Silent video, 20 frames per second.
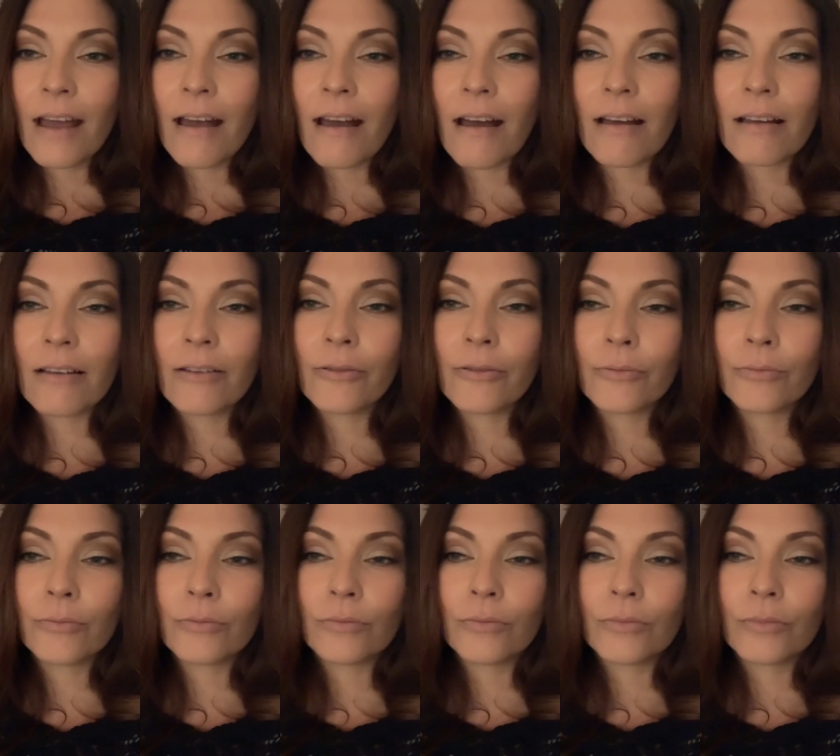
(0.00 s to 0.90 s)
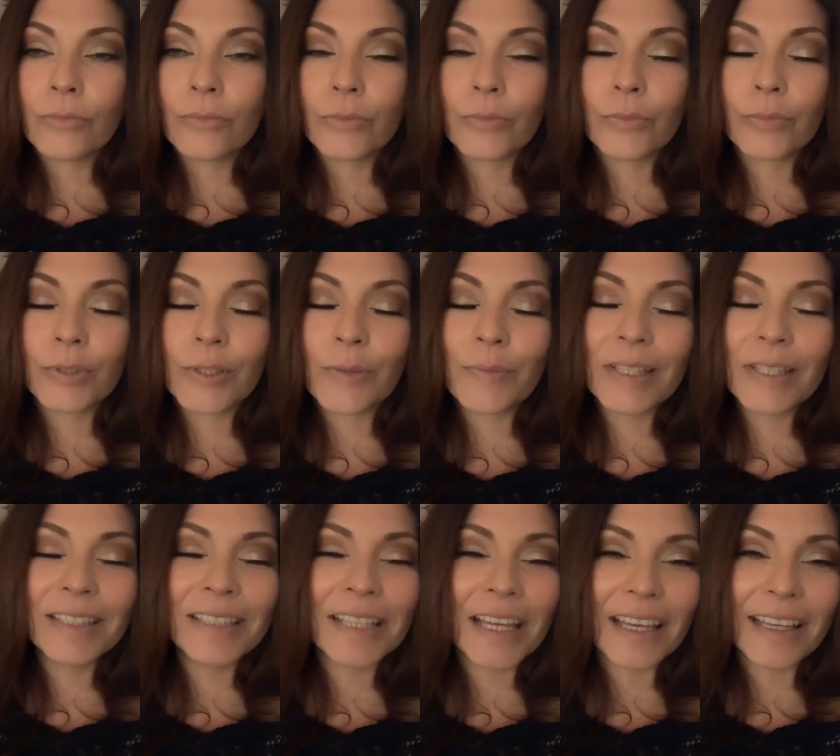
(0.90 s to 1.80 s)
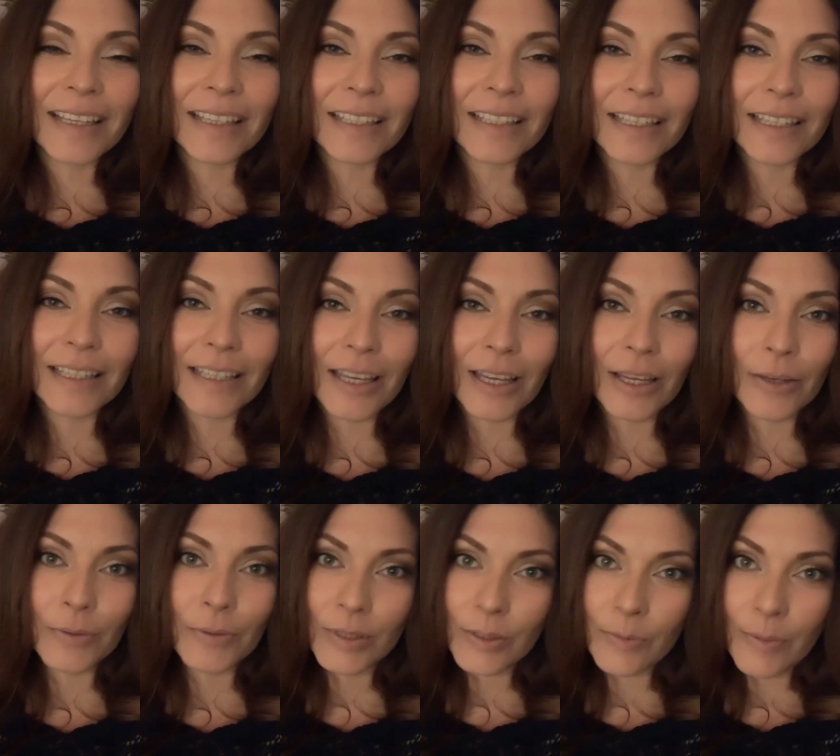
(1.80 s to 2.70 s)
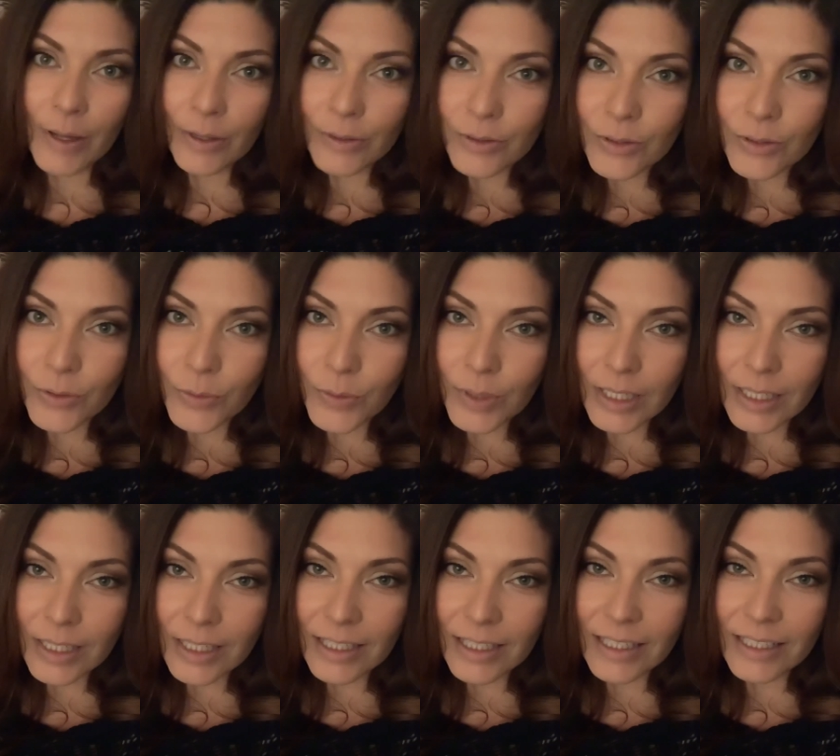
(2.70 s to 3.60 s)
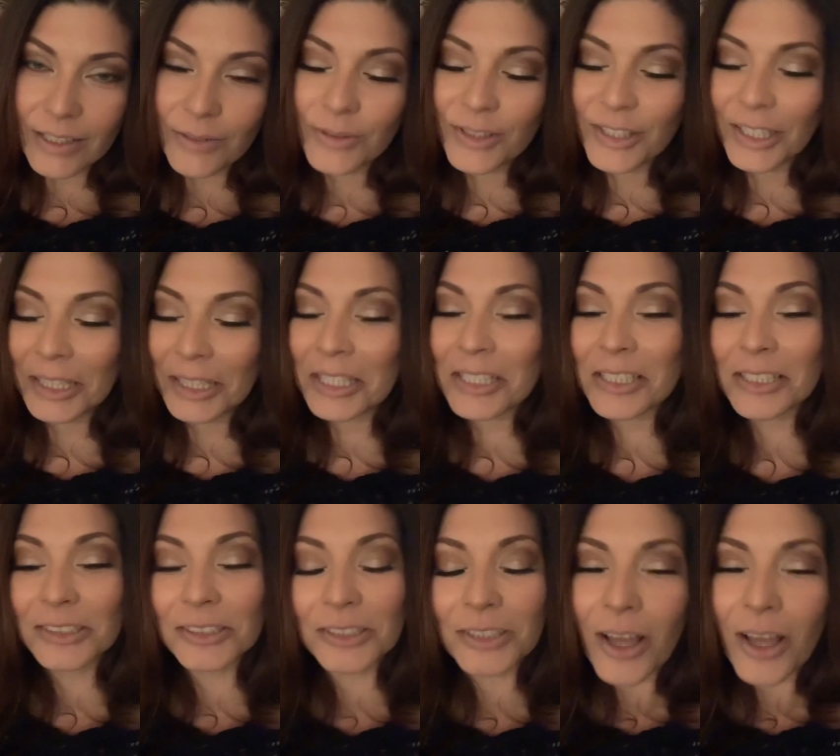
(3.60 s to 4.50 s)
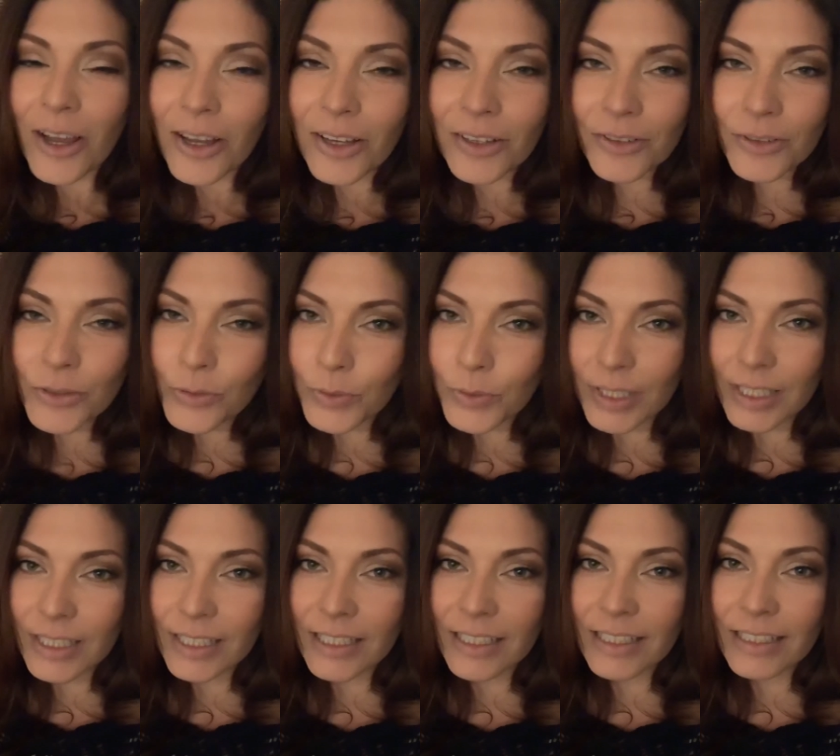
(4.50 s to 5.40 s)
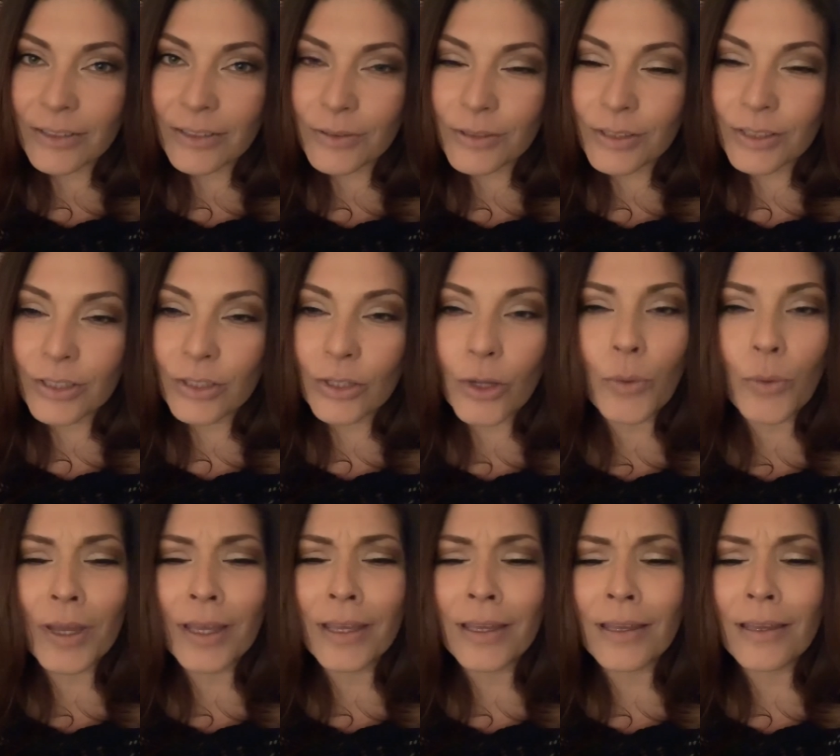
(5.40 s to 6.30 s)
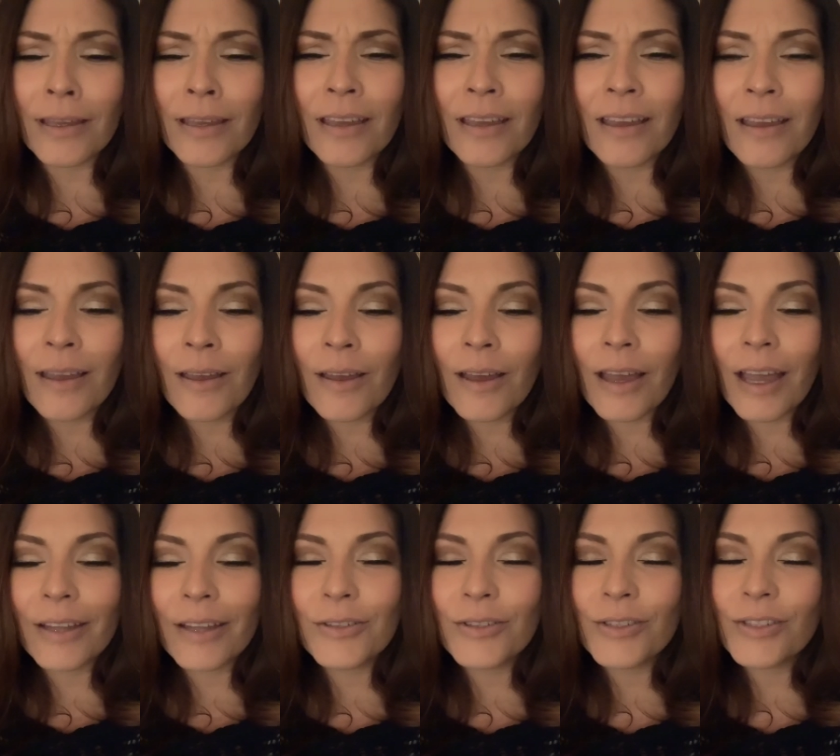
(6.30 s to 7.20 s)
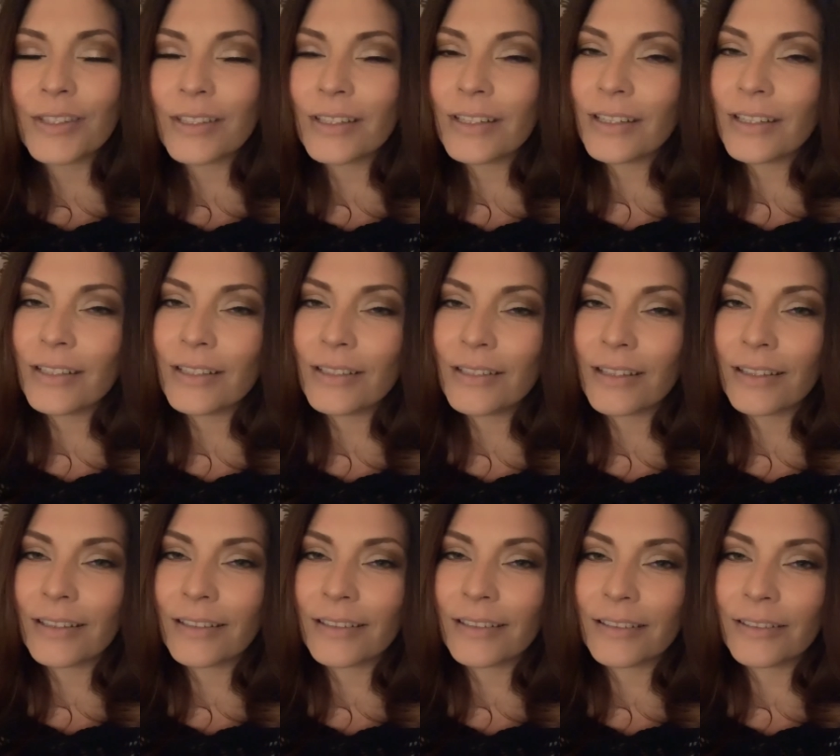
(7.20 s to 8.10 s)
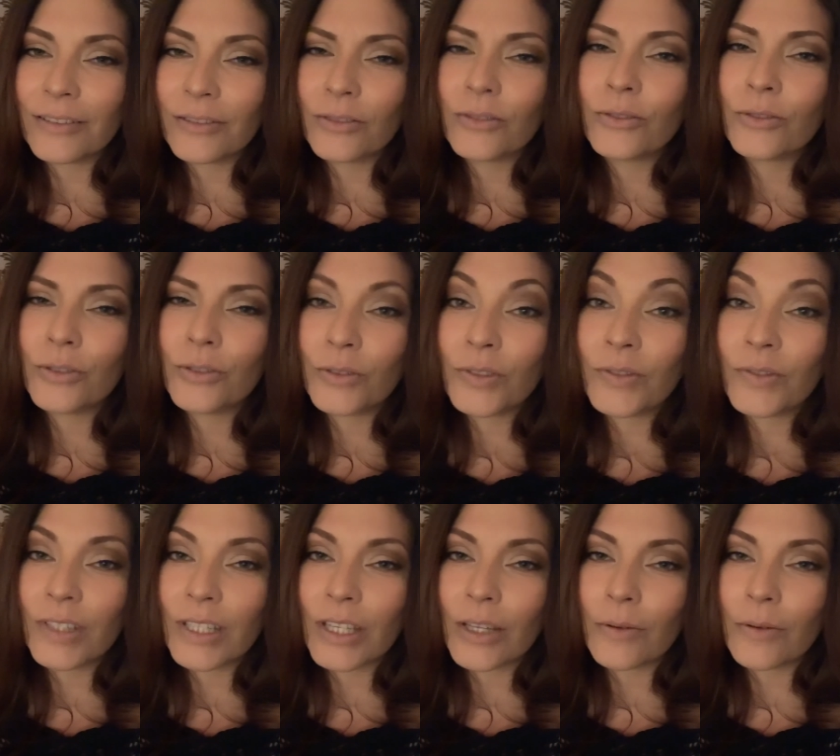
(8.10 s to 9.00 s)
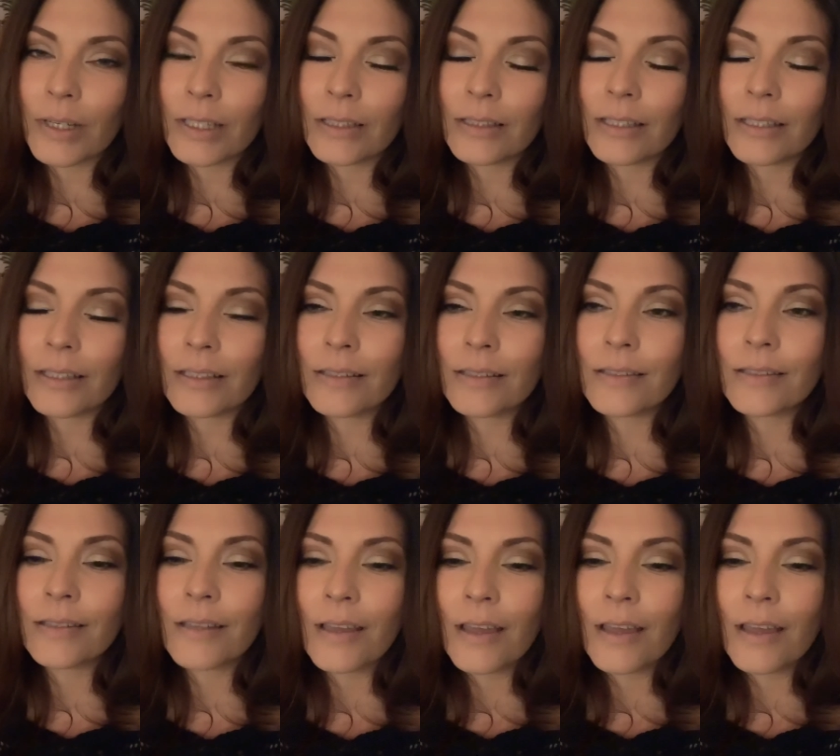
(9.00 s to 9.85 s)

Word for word: Um, something that I was about to tweet, and it was like this long tweet, and I was like, you know what? I just need to do a video on this.